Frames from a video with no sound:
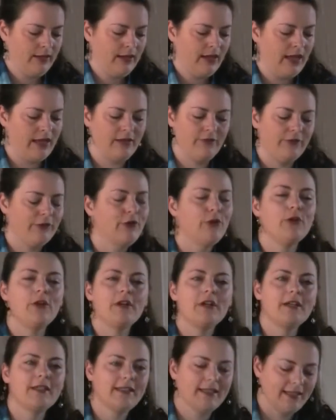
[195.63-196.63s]
And if
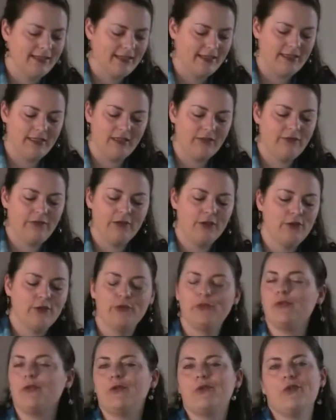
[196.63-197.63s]
yours is a different
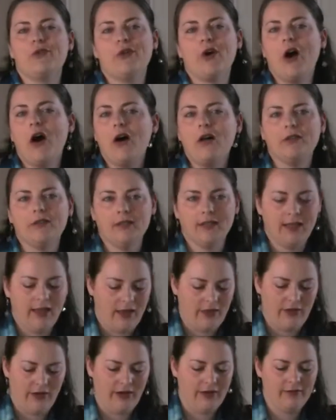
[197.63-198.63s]
truth
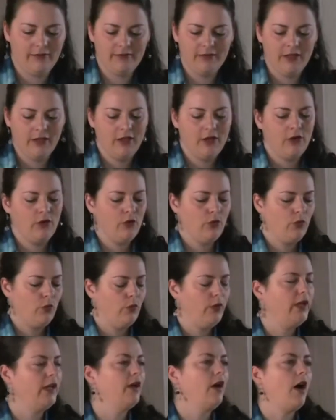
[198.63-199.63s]
altogether,
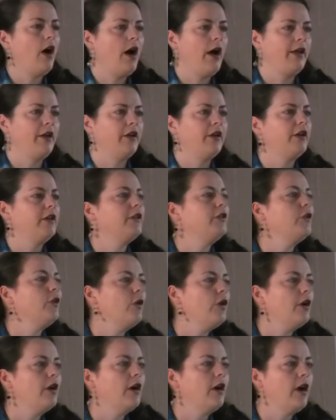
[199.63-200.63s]
we honor
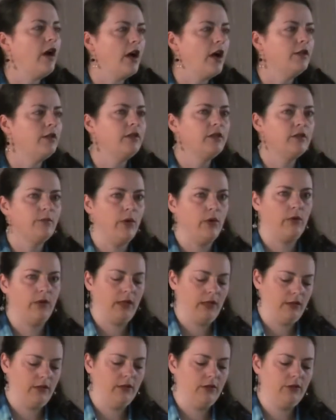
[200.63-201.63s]
your
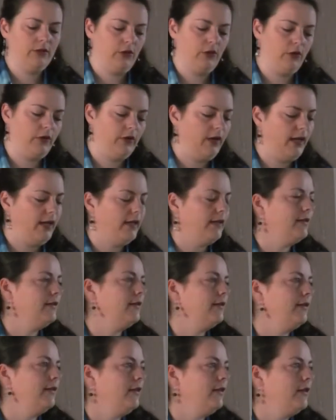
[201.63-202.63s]
unspoken story.
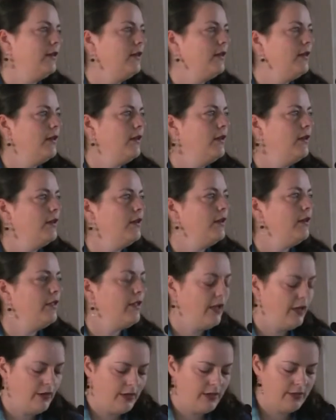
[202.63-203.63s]

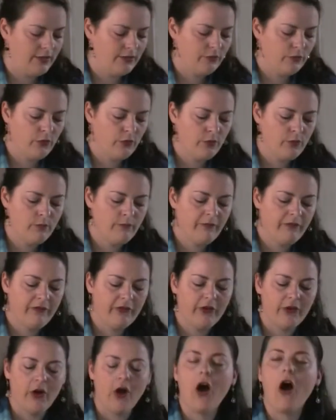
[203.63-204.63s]
There is room
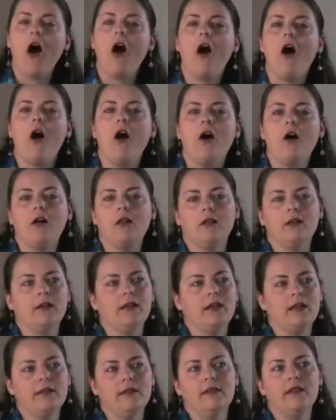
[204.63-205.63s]
for all
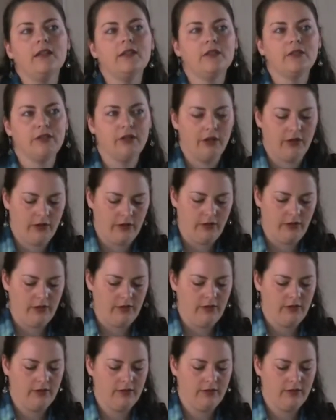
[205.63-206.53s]
in this circle,